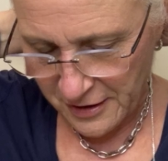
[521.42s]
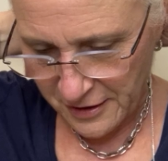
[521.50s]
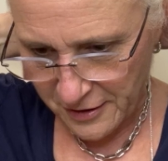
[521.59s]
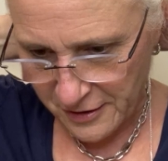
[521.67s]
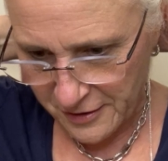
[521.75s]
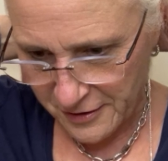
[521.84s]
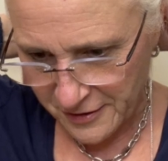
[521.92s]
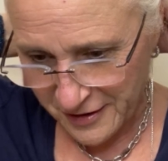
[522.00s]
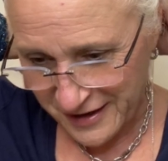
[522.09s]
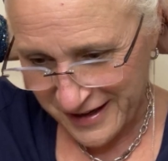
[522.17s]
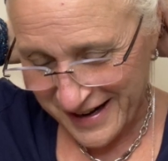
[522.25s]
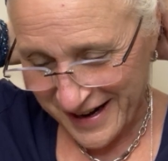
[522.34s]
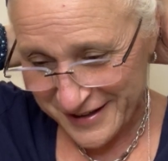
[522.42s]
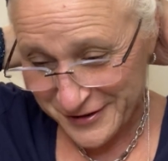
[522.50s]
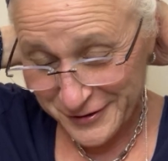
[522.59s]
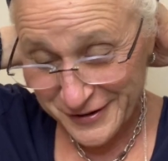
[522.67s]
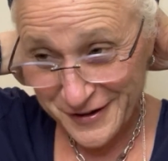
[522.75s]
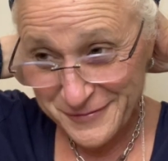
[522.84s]
on. I
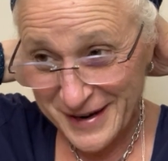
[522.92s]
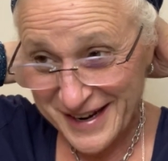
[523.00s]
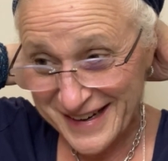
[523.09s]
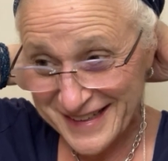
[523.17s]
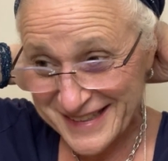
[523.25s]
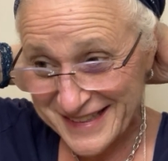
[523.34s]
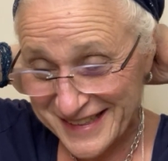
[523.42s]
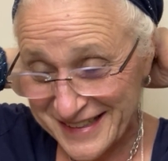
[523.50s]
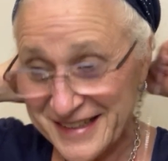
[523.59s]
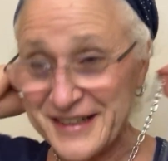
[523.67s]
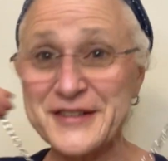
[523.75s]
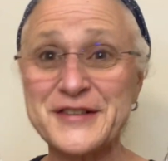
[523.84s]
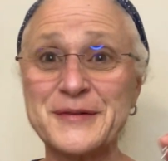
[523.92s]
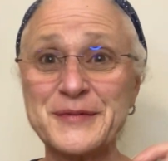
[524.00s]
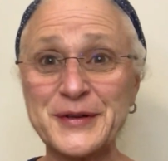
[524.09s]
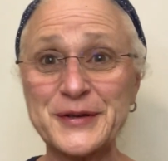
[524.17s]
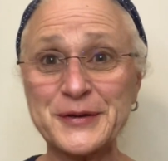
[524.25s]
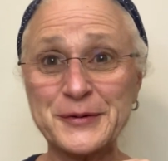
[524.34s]
turned off my AC here, so I'm a
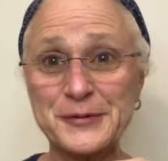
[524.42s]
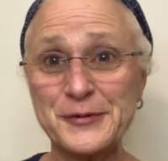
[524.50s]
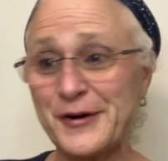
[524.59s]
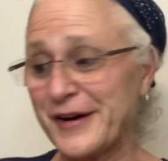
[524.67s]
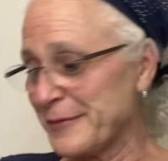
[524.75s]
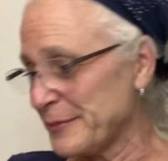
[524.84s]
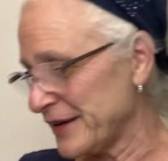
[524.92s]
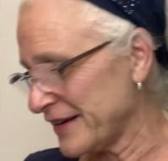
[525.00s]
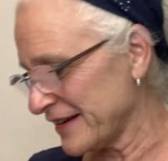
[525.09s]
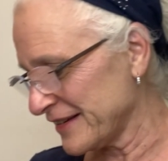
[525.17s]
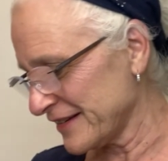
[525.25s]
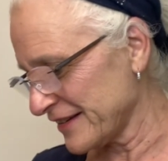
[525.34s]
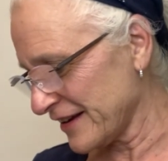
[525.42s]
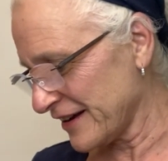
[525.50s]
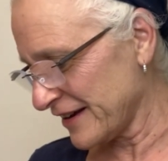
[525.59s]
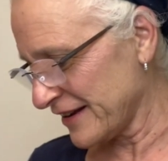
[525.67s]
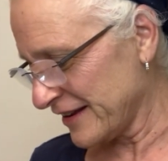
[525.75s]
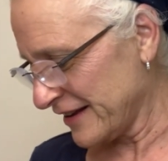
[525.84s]
little warm because
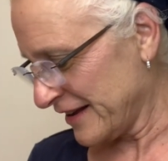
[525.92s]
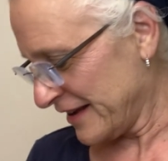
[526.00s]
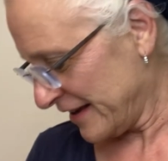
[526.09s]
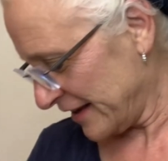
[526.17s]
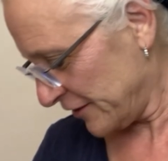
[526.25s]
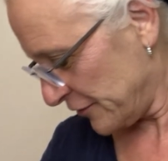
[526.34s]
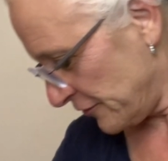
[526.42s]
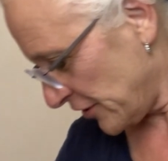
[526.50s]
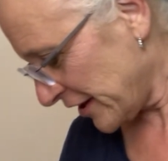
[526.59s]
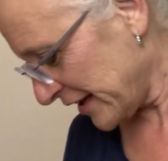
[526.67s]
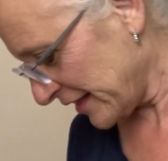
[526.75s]
it's very